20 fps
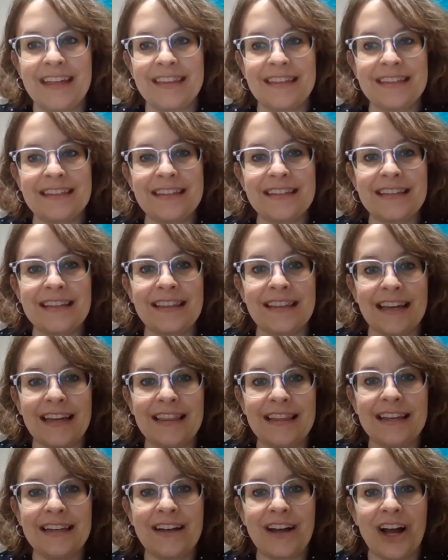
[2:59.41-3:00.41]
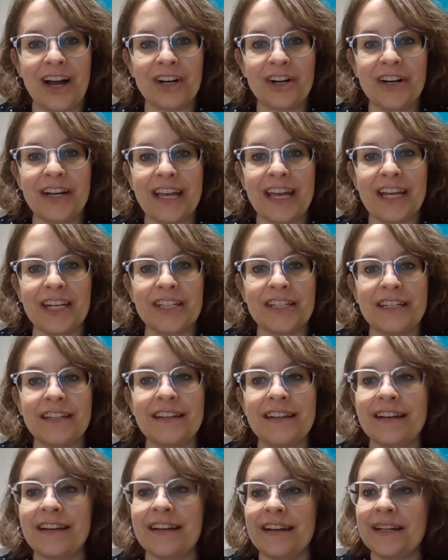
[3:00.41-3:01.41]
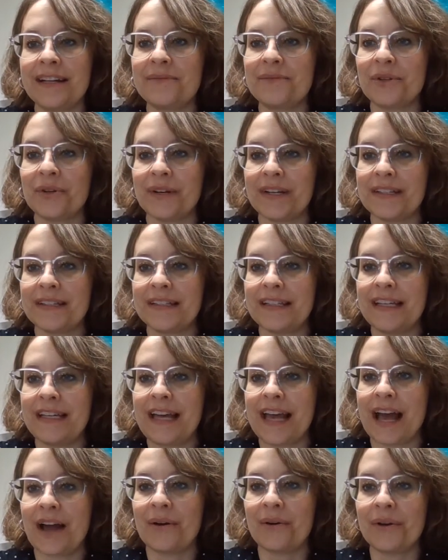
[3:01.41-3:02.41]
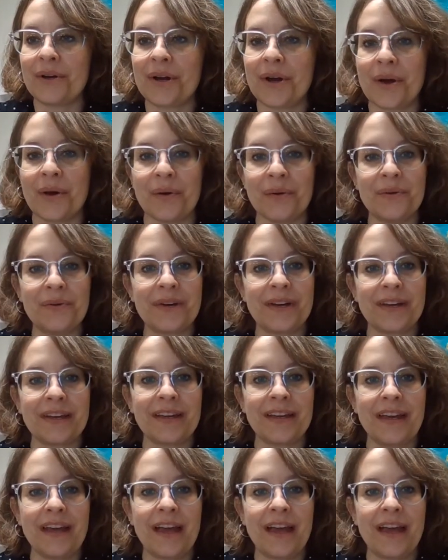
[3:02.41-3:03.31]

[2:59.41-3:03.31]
This is a lay-led congregation, I am Tracy Howe-Koch,